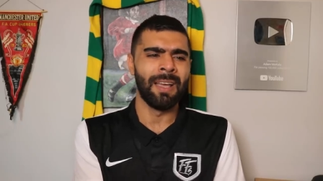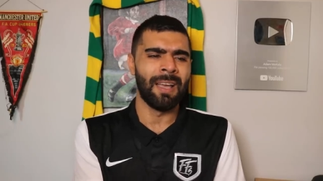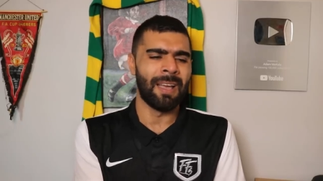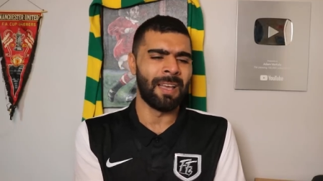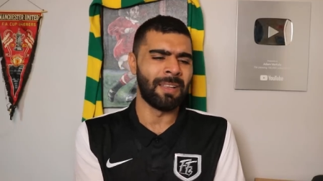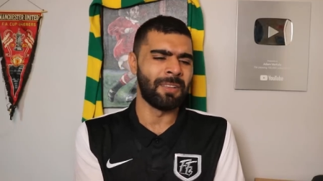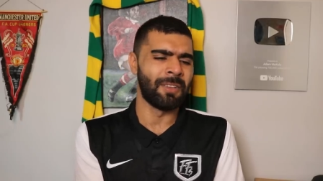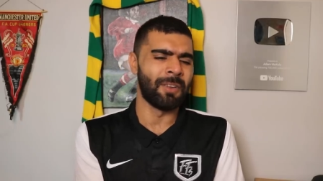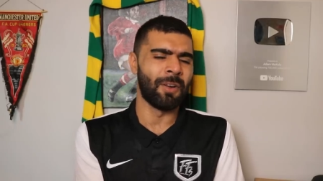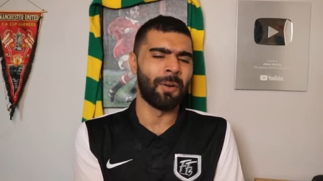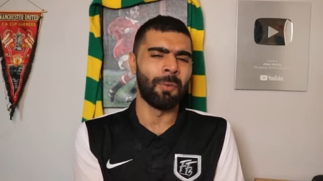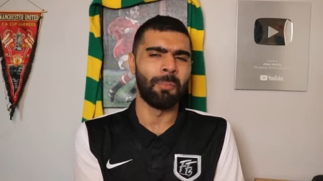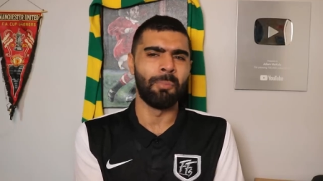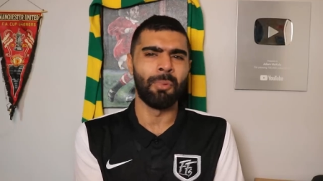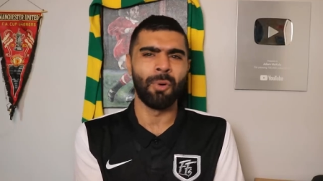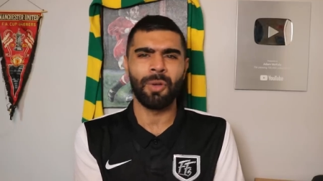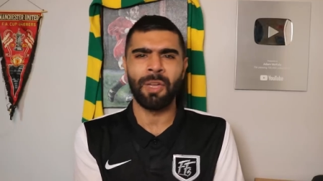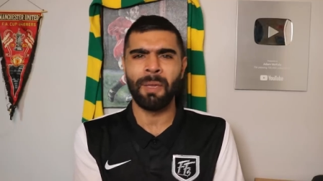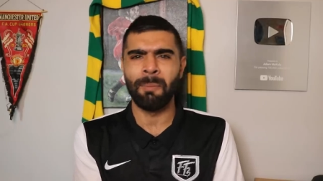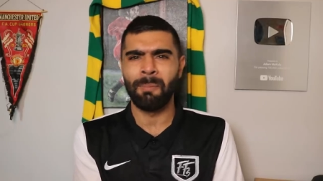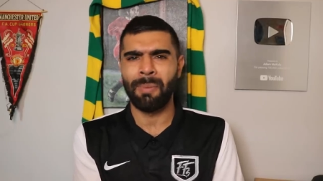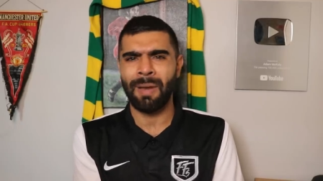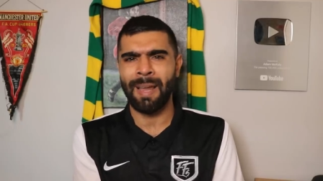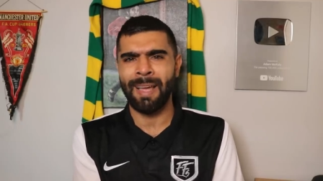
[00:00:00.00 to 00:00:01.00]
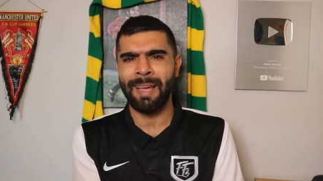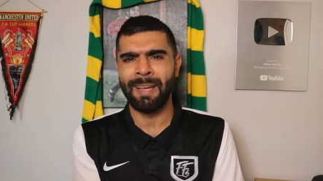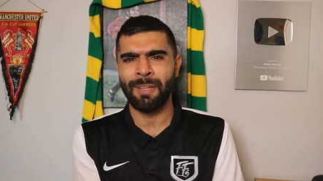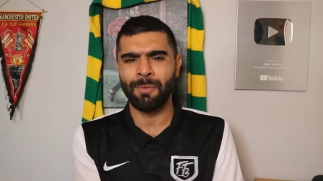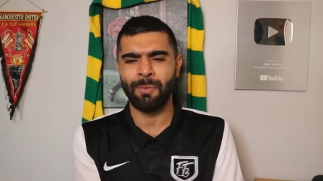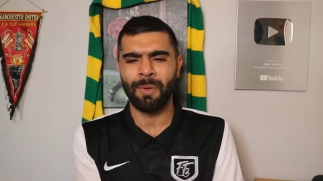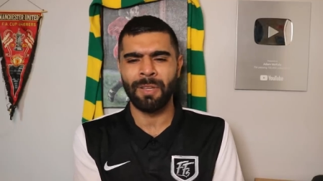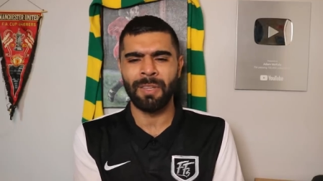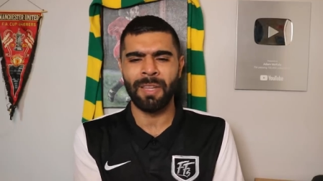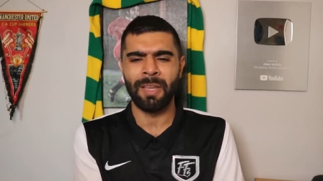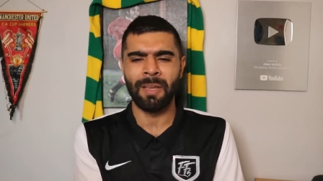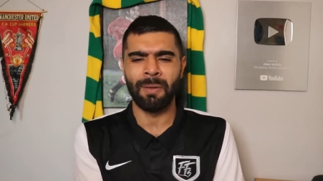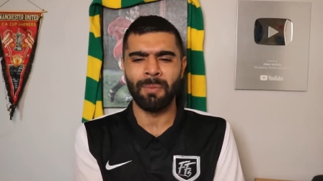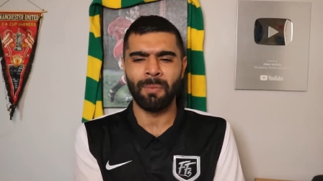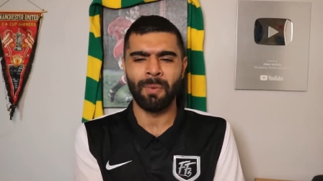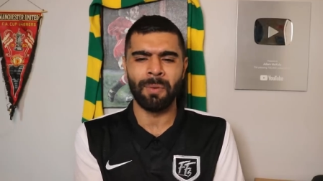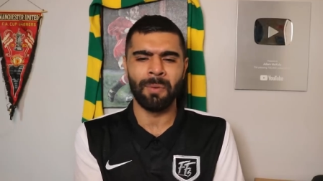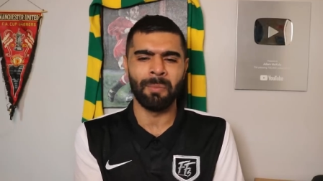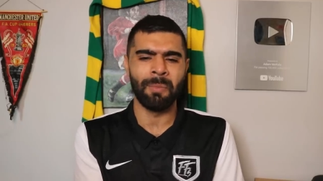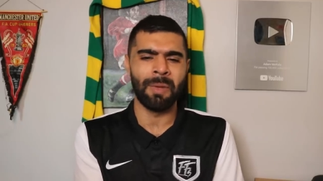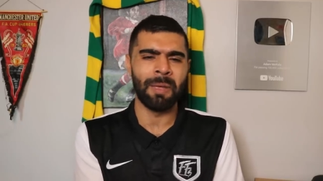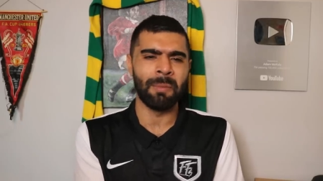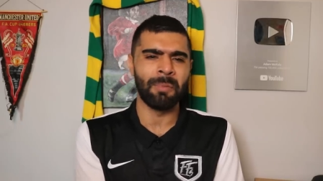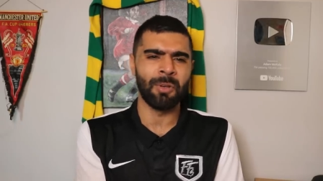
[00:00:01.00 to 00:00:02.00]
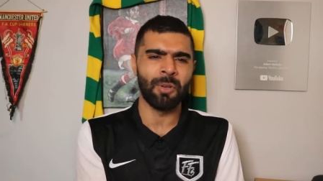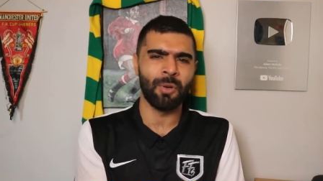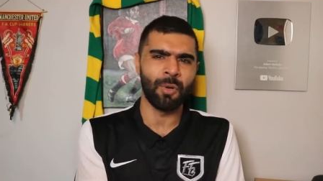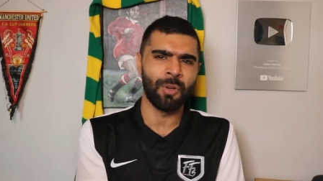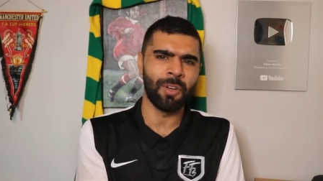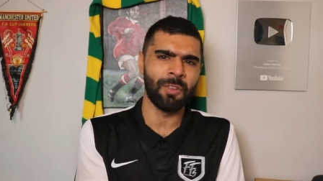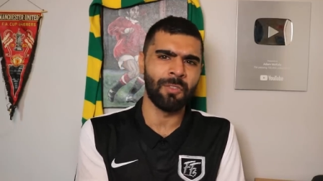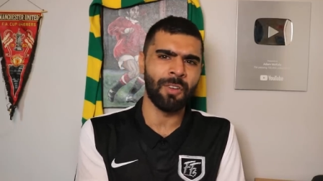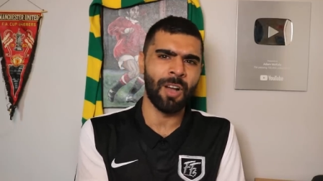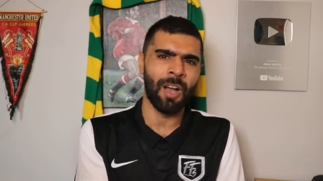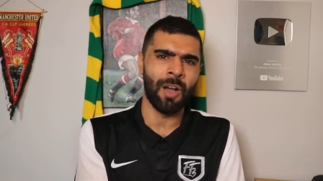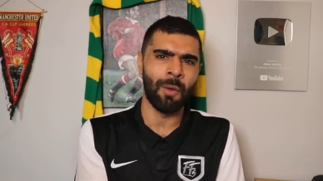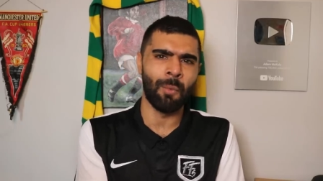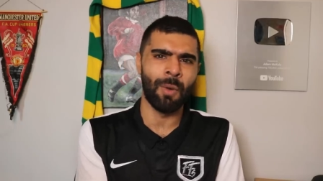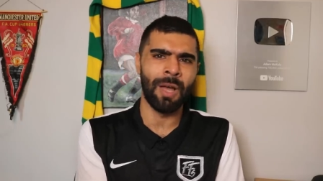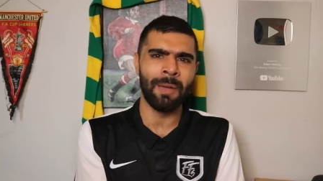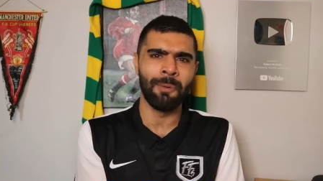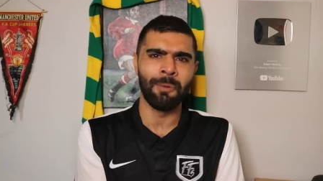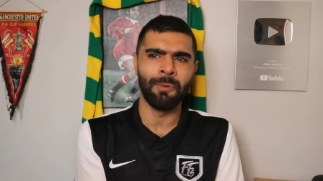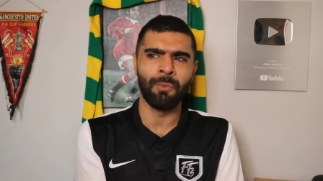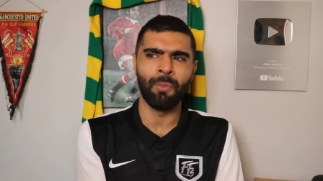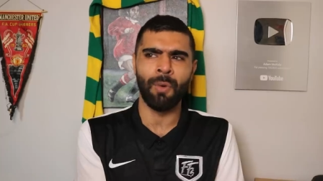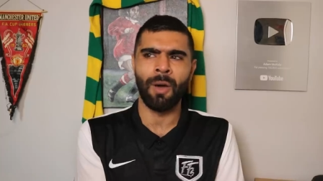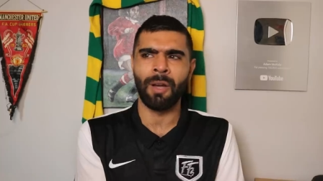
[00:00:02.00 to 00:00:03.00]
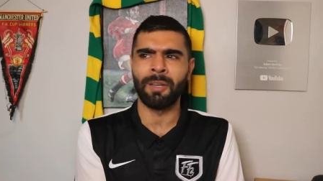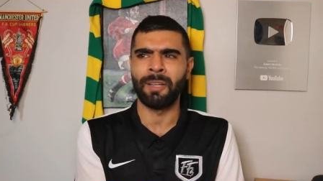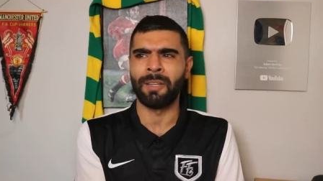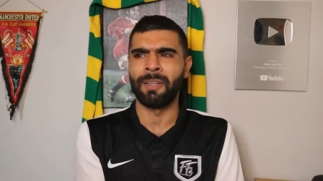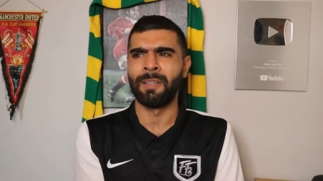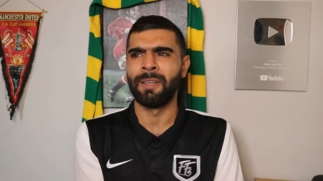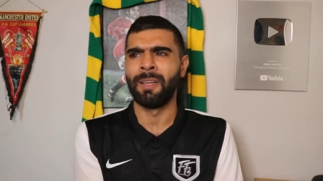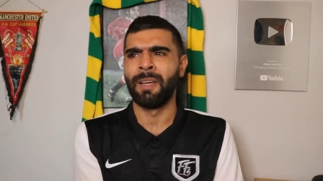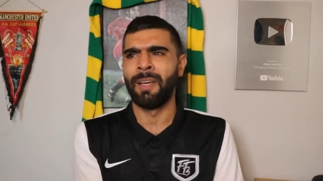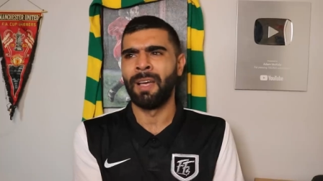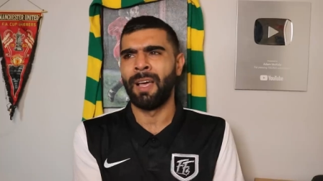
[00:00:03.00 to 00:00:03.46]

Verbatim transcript: and you know booking players when they when maybe could have got away with one and